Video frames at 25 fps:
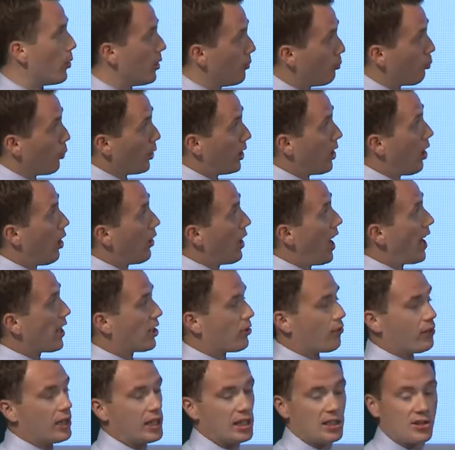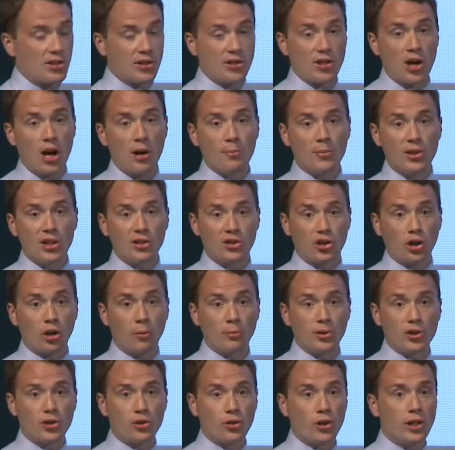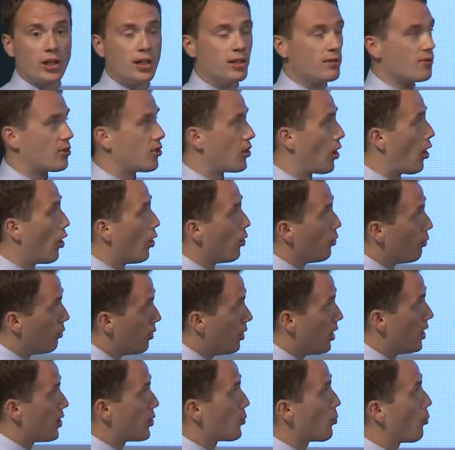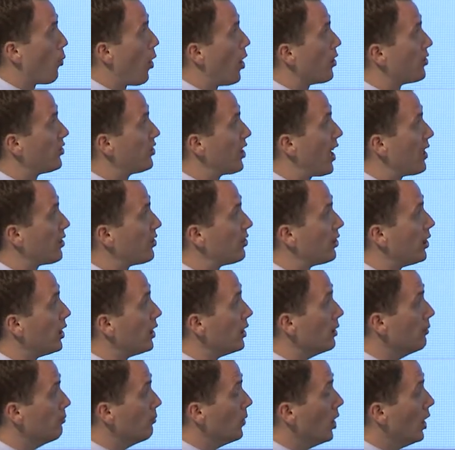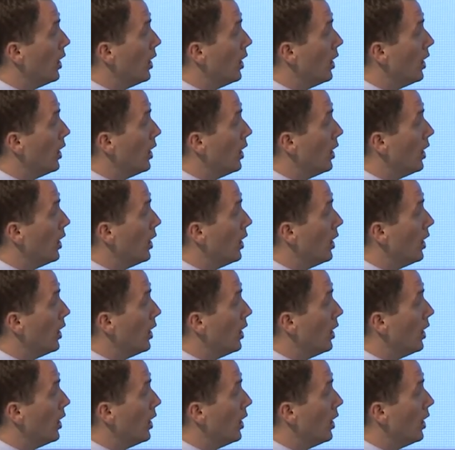We can't accurately determine the geometry, so it's worth testing.